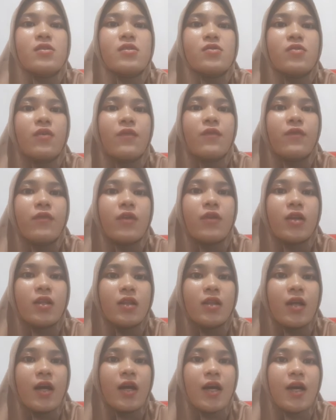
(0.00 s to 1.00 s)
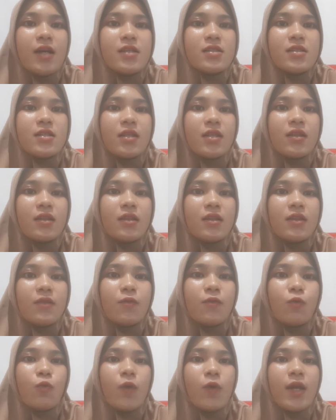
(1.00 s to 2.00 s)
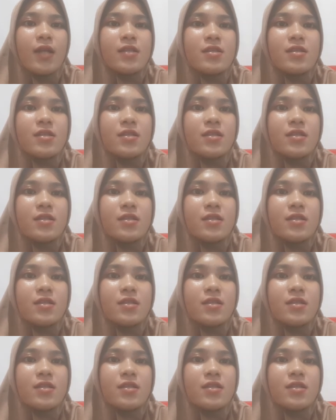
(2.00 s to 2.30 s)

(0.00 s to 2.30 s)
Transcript: sulfuric acid while